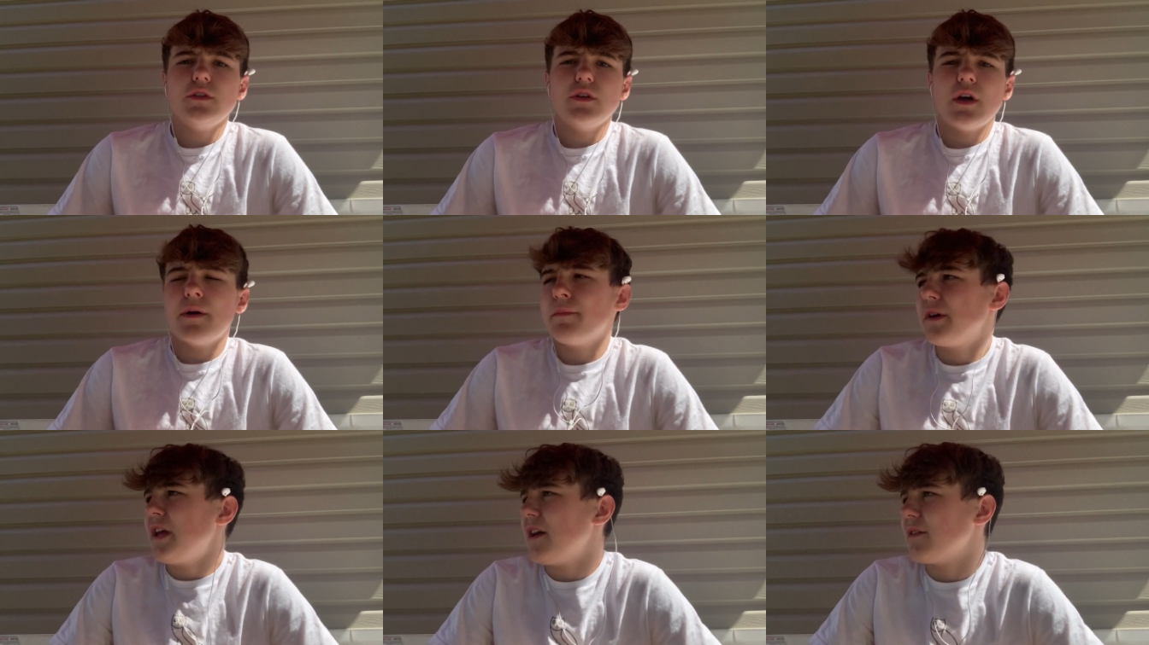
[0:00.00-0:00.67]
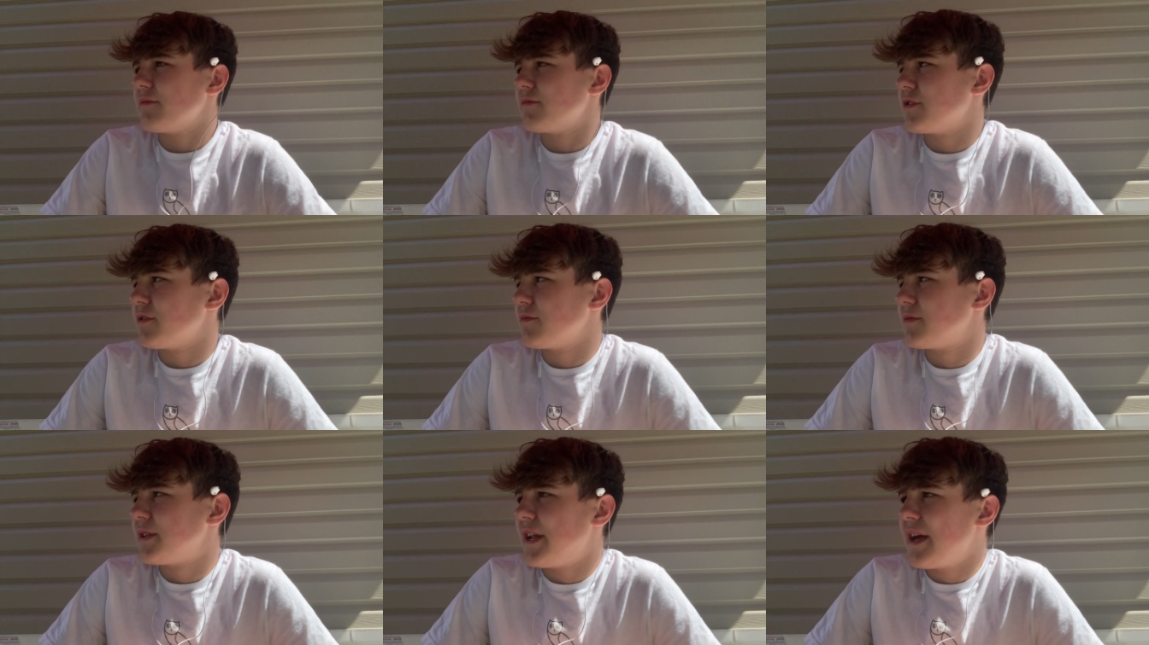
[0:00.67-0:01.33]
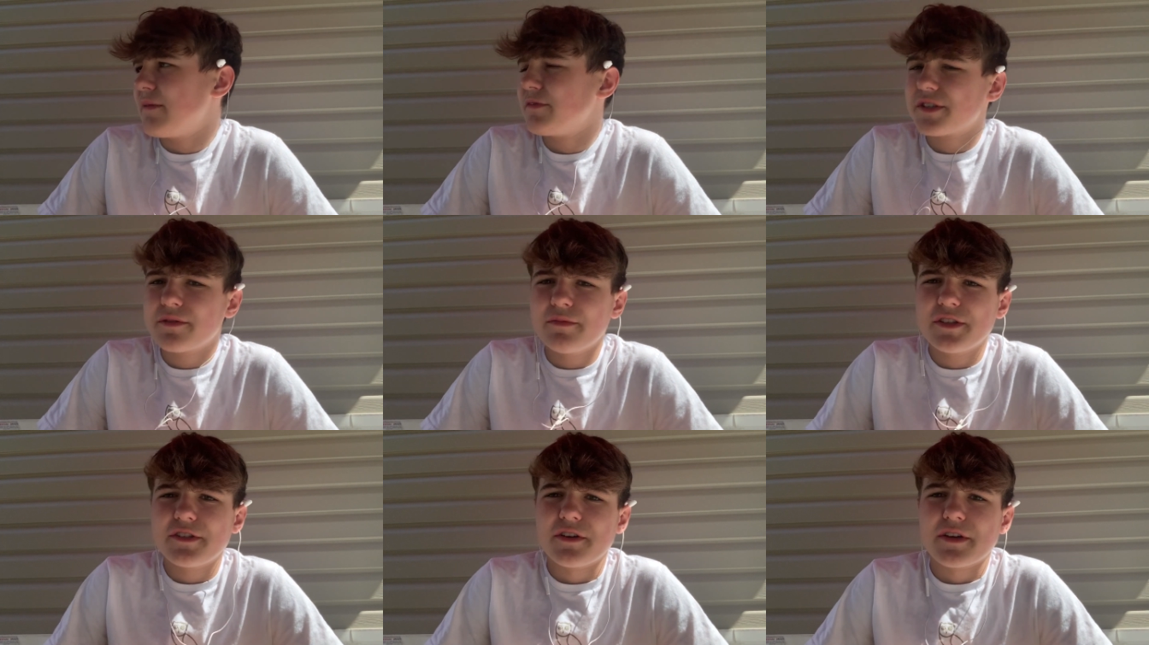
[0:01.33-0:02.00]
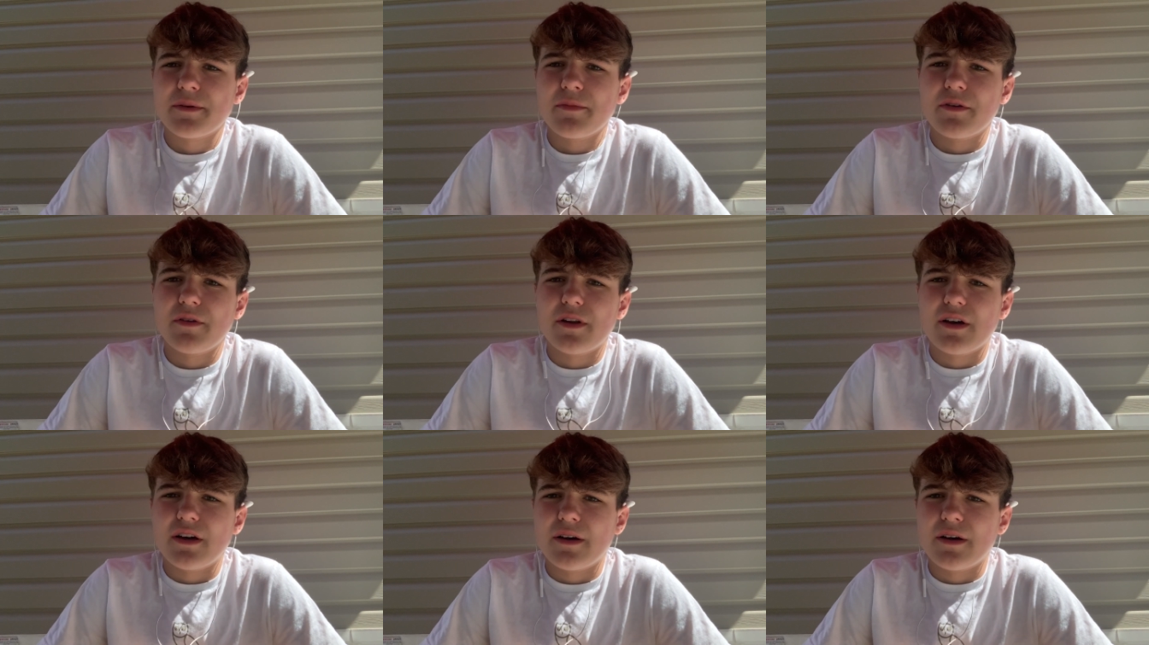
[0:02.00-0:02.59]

But yeah, so today I'm just going to be talking about